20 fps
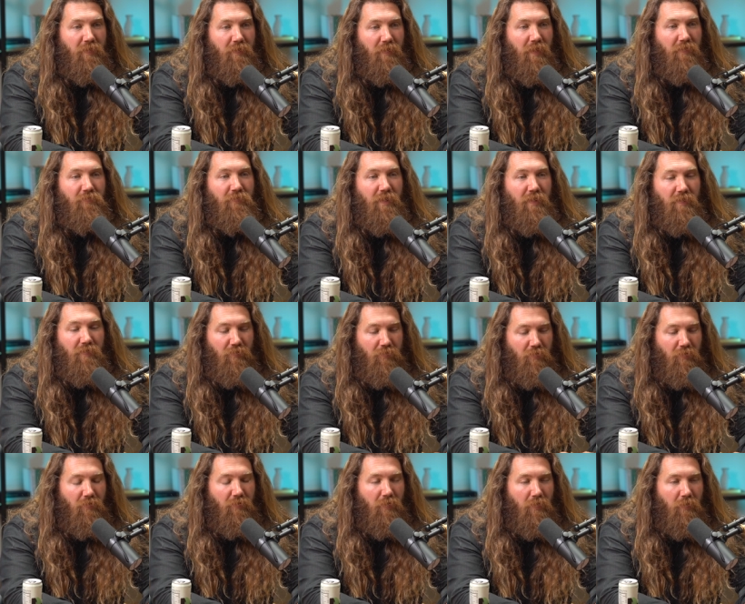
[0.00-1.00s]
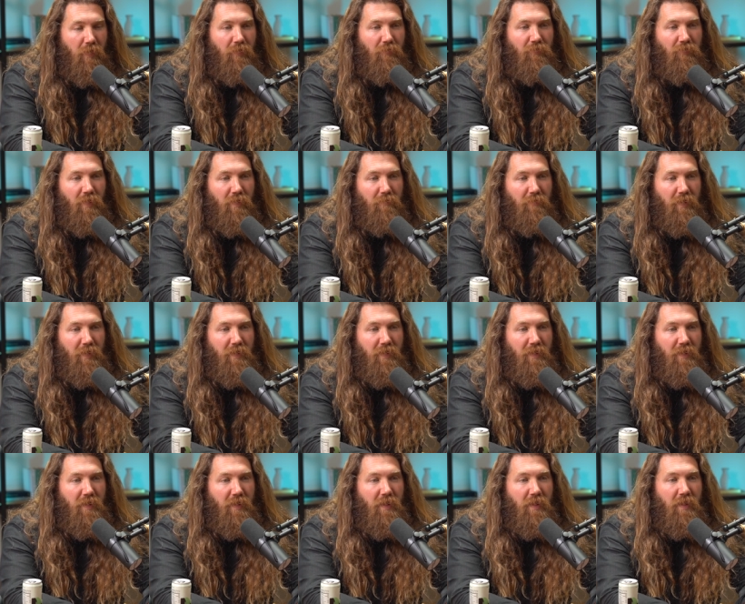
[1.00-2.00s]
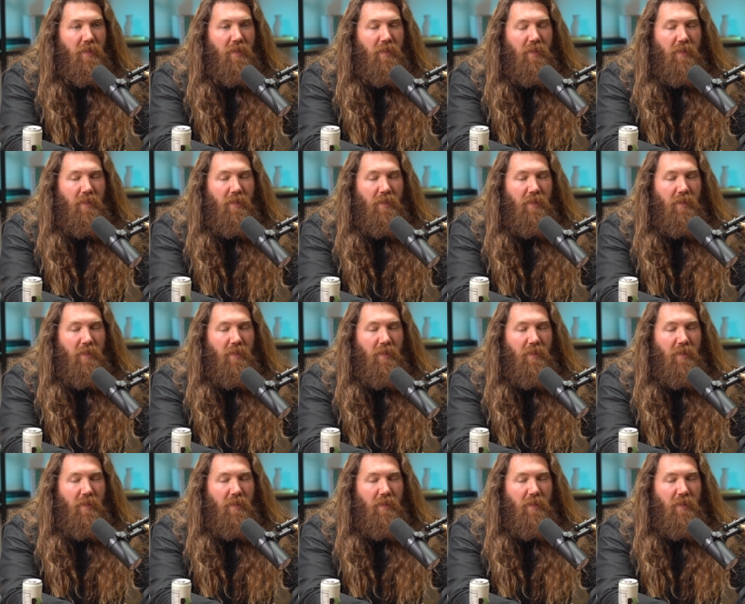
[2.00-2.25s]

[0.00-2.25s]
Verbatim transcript: Okay. I've taken zero outside money. Yeah.